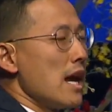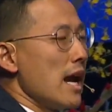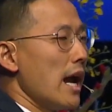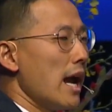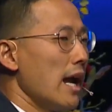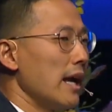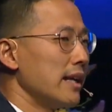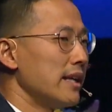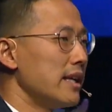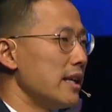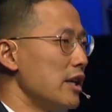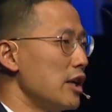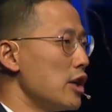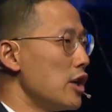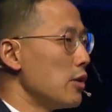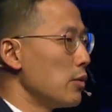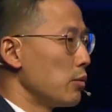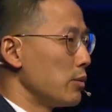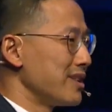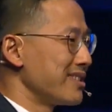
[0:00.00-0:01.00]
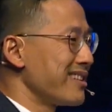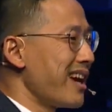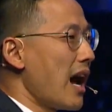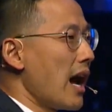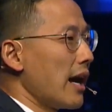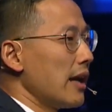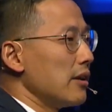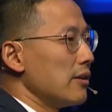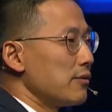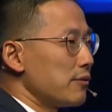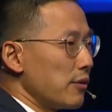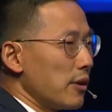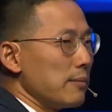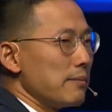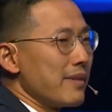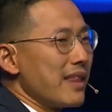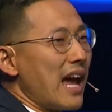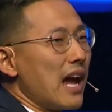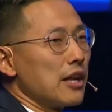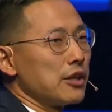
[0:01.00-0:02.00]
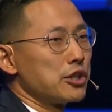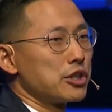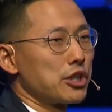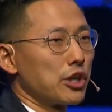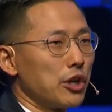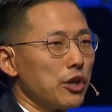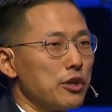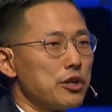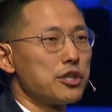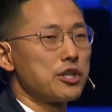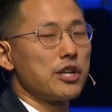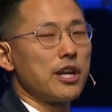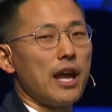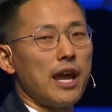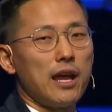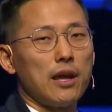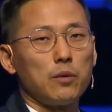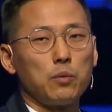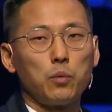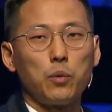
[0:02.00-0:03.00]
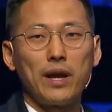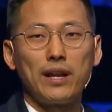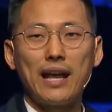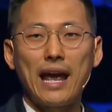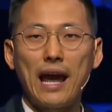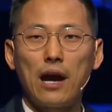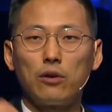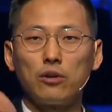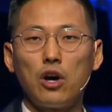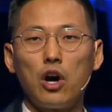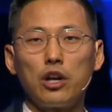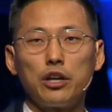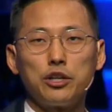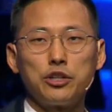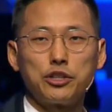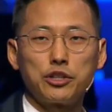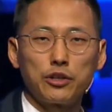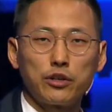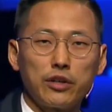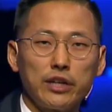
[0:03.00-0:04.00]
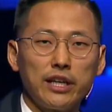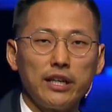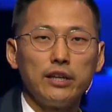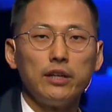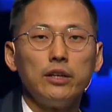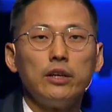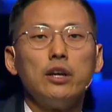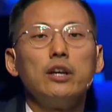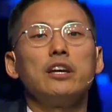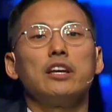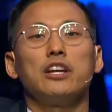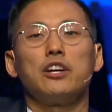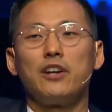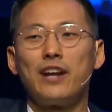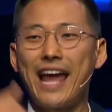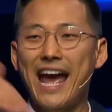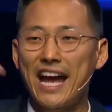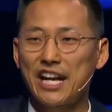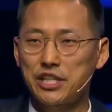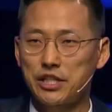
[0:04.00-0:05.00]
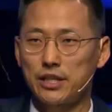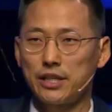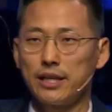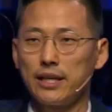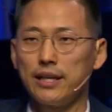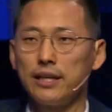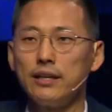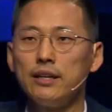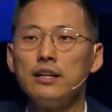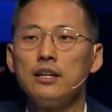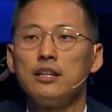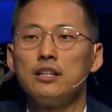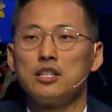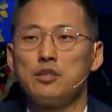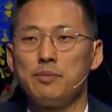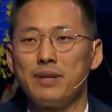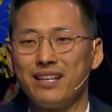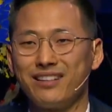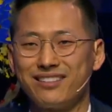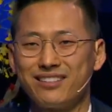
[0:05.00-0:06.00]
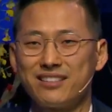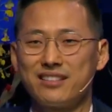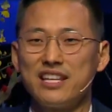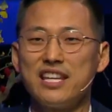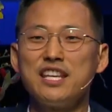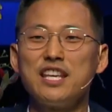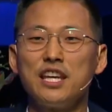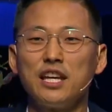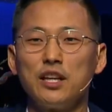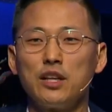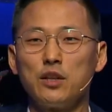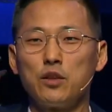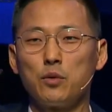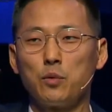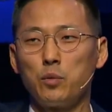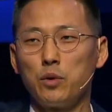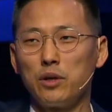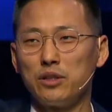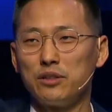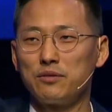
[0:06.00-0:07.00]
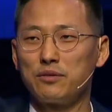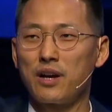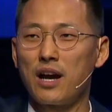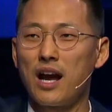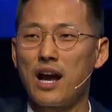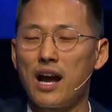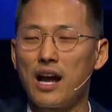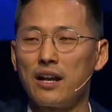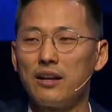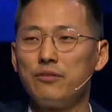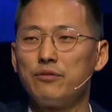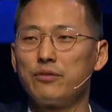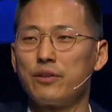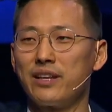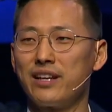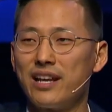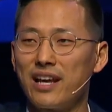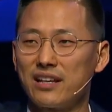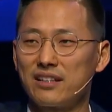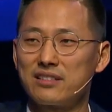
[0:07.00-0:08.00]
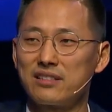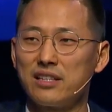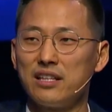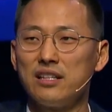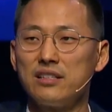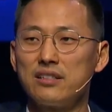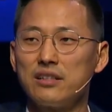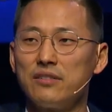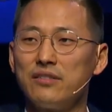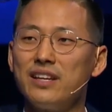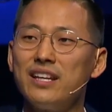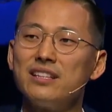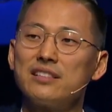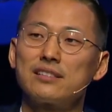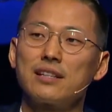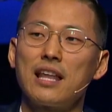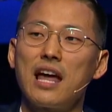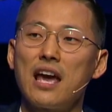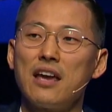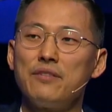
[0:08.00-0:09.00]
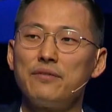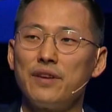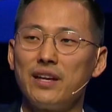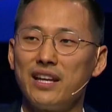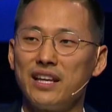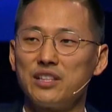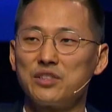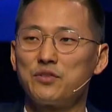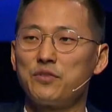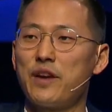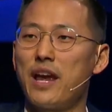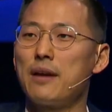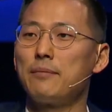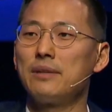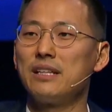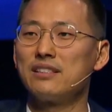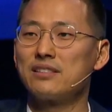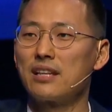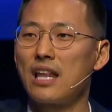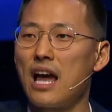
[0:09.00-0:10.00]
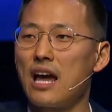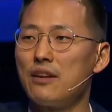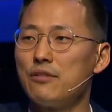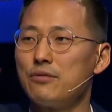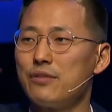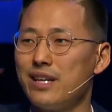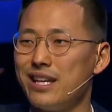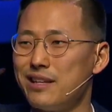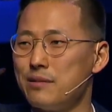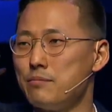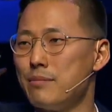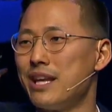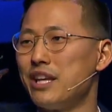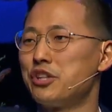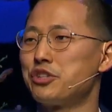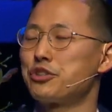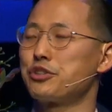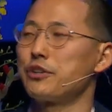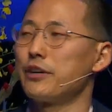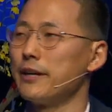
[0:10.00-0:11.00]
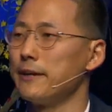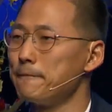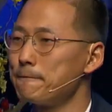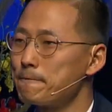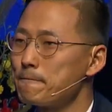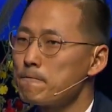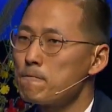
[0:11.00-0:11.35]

And he resigned from that church and went out on a journey internationally to begin seeking the will of God for the next season of his life and his family's life in ministry.